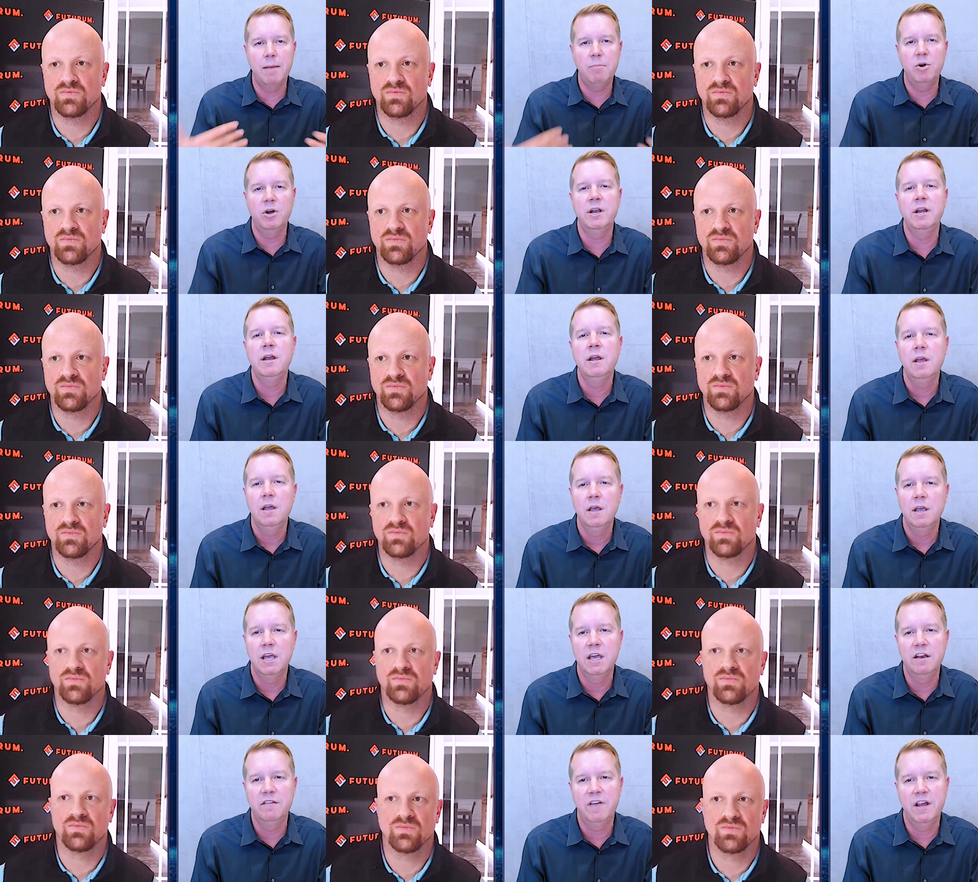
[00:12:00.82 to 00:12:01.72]
Speaker 1: memory
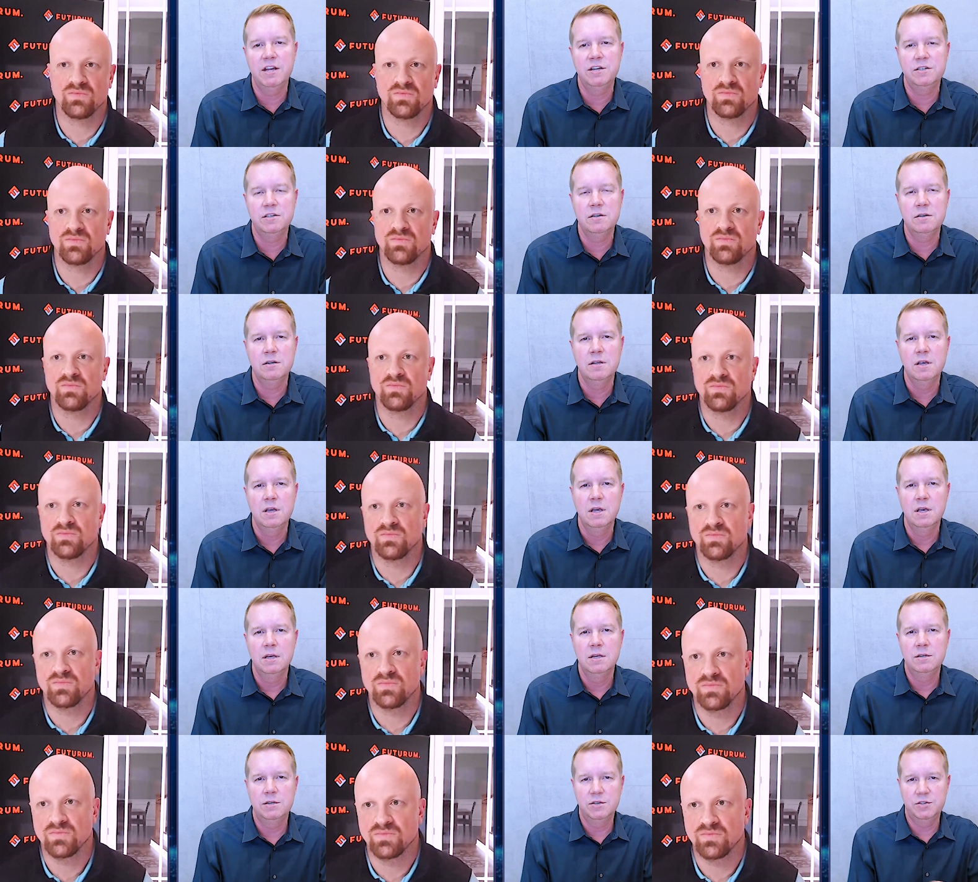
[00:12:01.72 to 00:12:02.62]
innovation
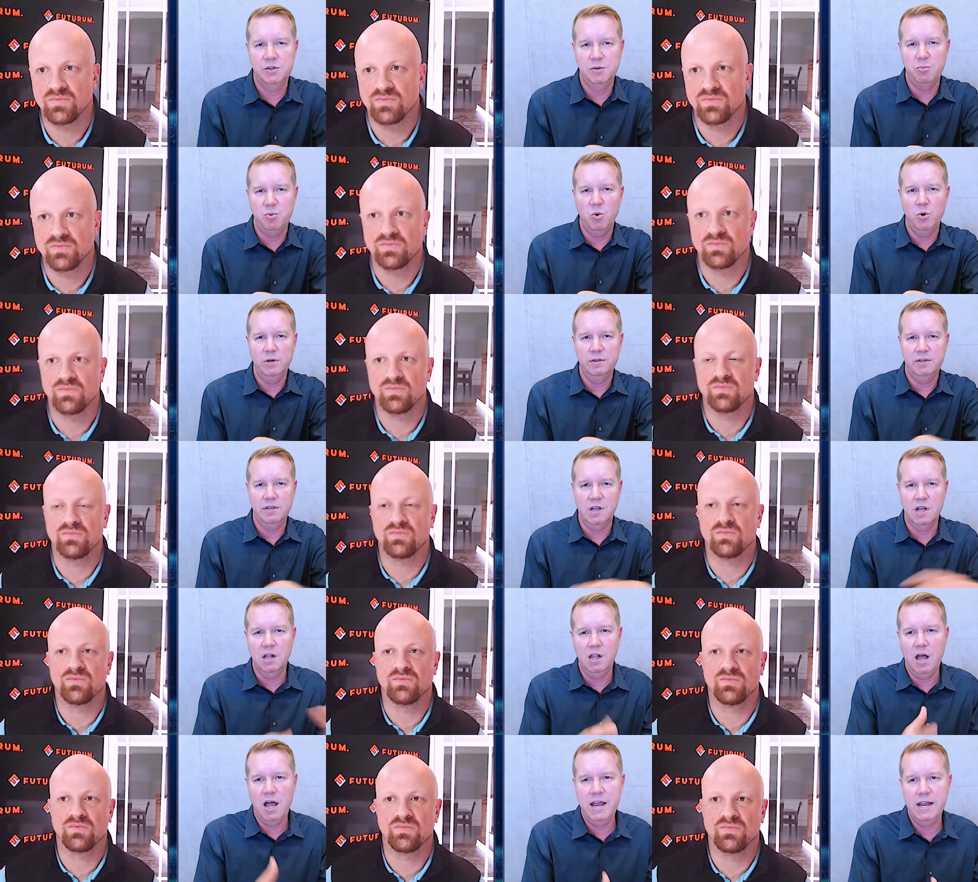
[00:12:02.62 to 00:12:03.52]
to support the
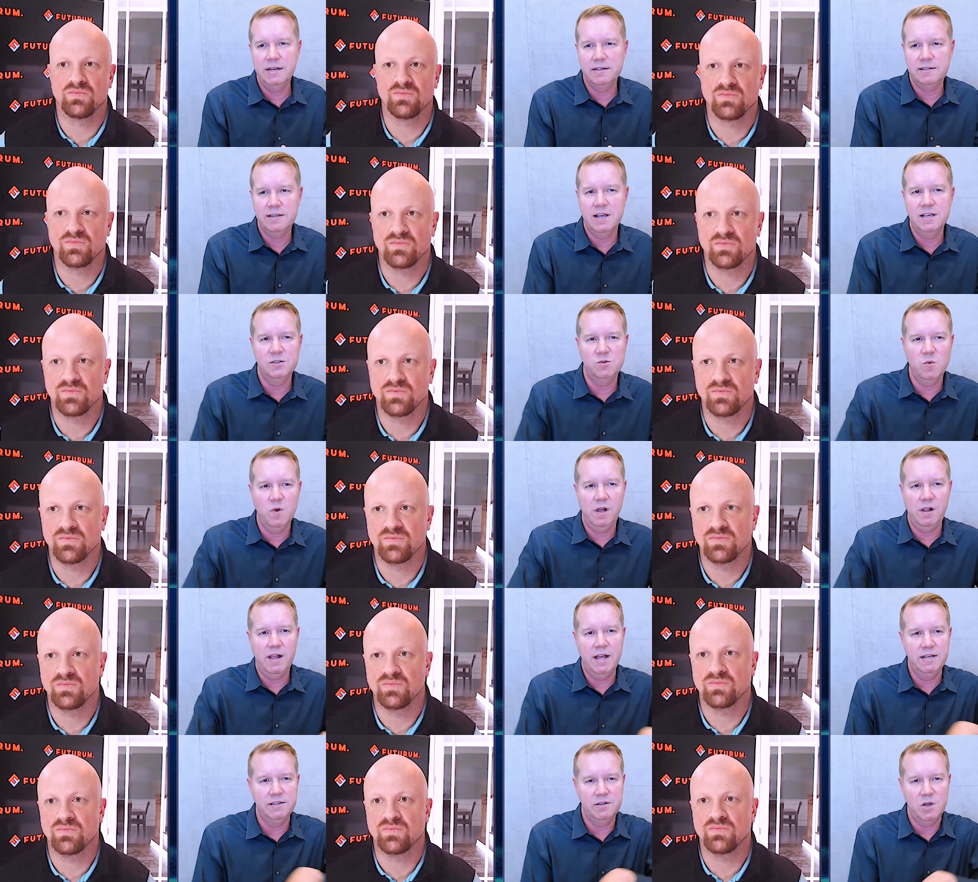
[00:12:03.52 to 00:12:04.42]
client as
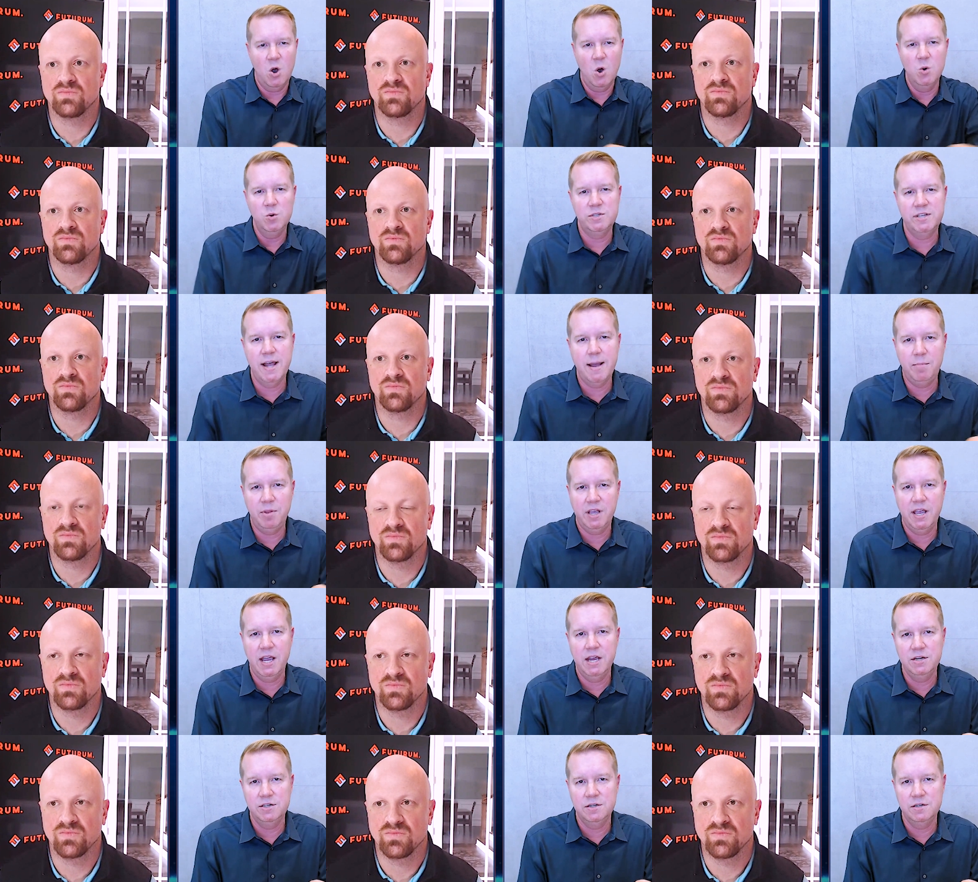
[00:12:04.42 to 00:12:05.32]
well as host
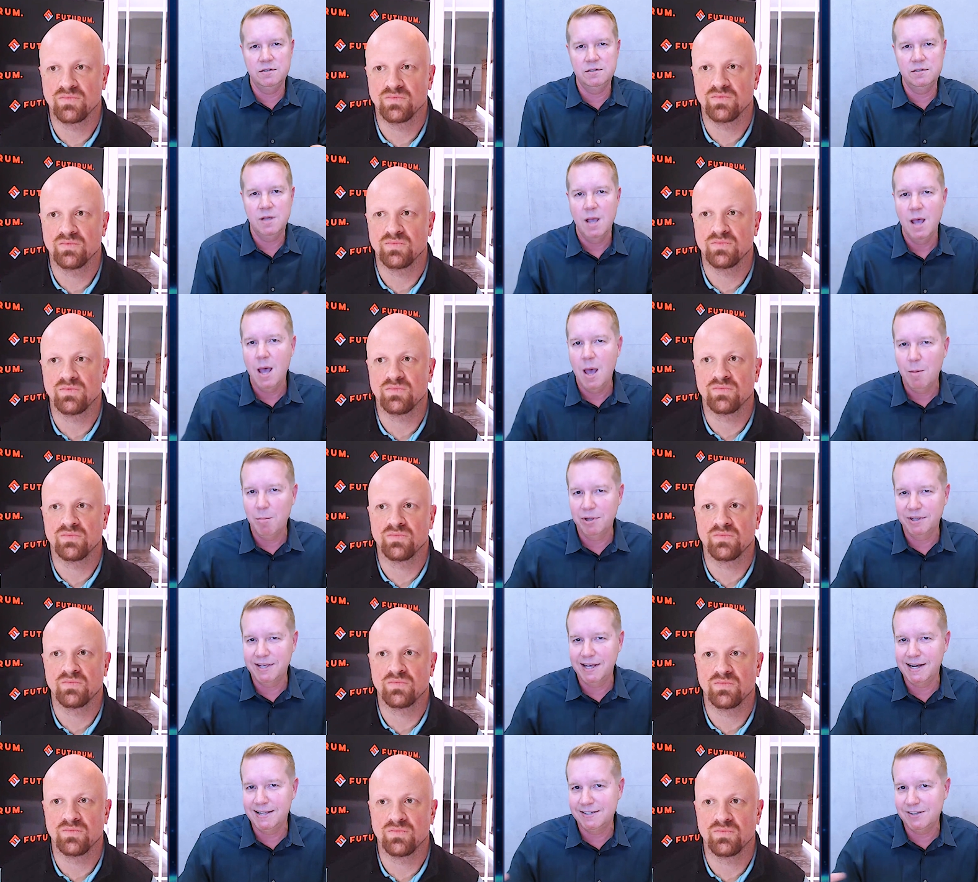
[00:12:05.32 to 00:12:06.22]
applications,
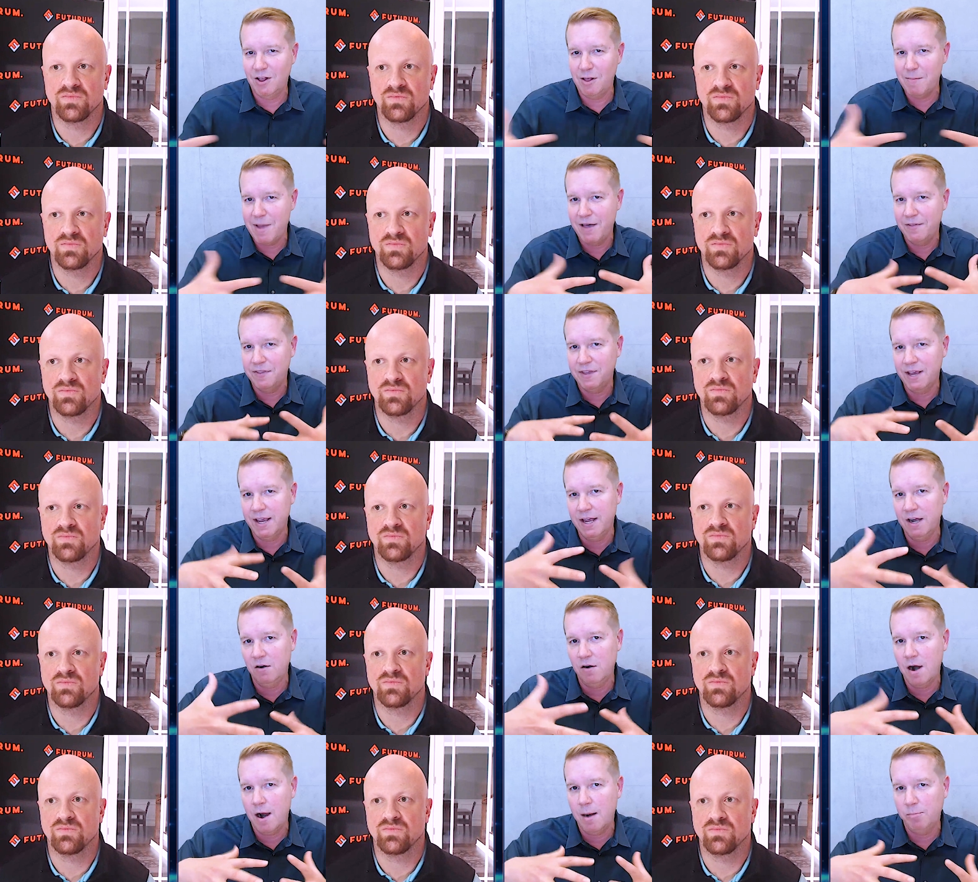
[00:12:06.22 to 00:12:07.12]
but then it's all about the
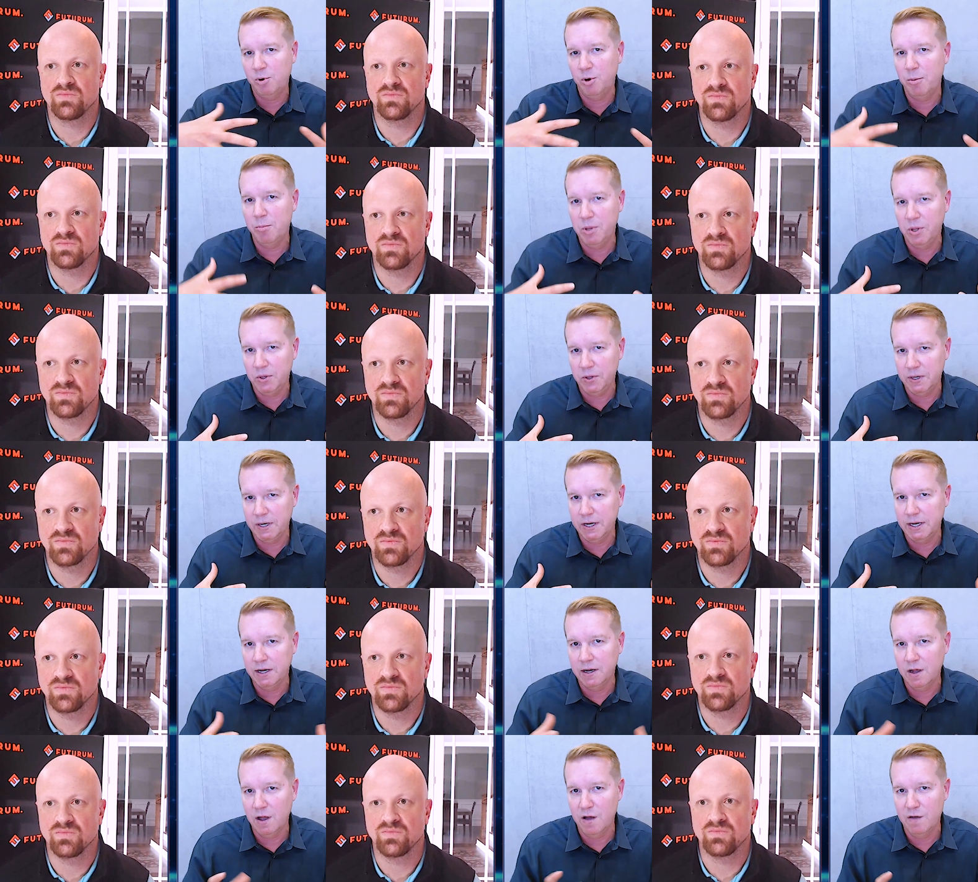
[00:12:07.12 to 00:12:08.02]

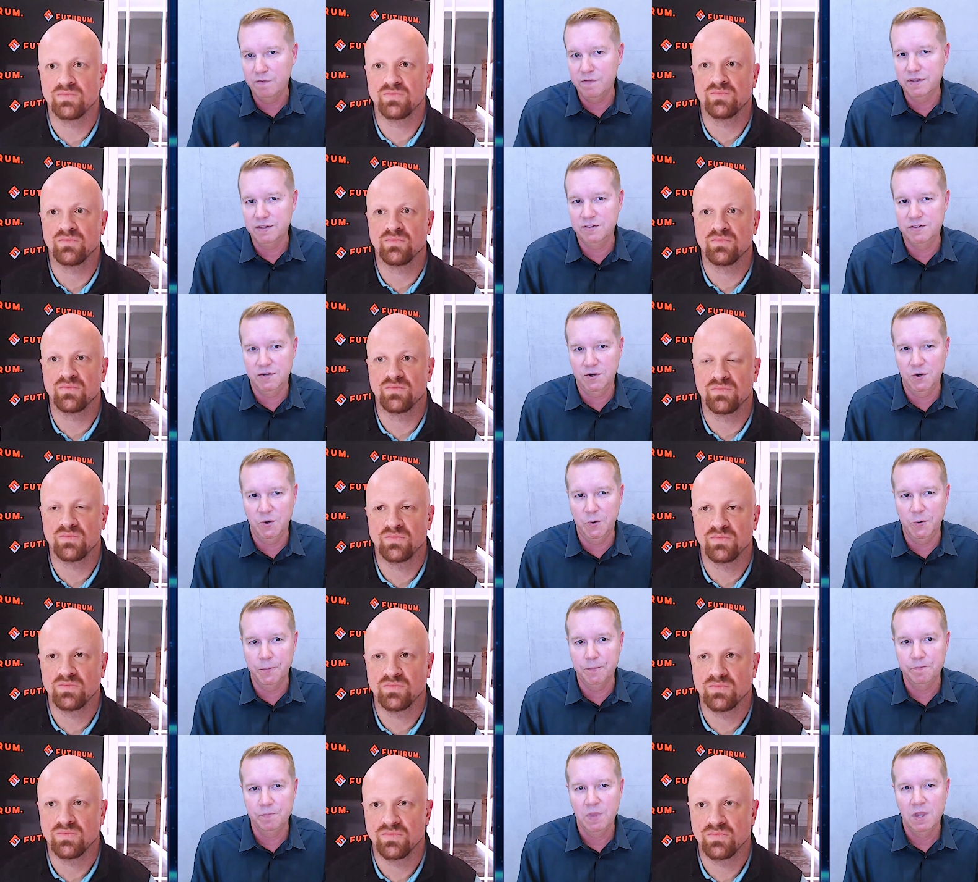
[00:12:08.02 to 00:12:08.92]
interoperability of the
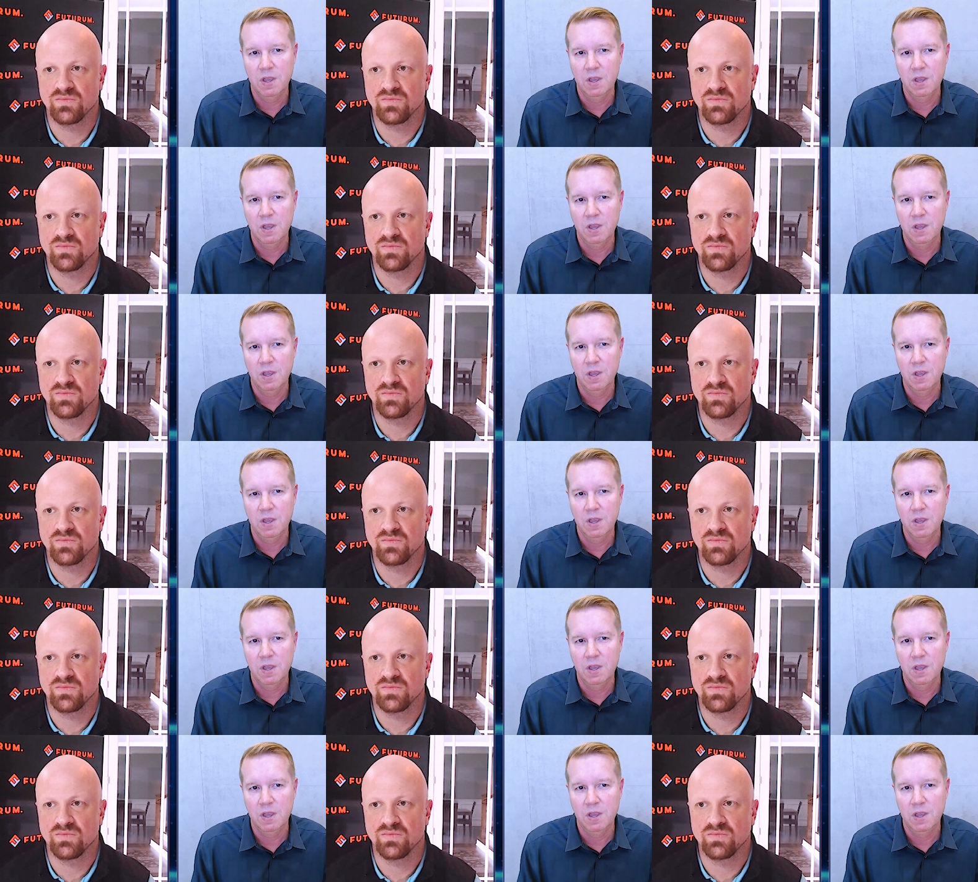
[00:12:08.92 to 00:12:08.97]
two.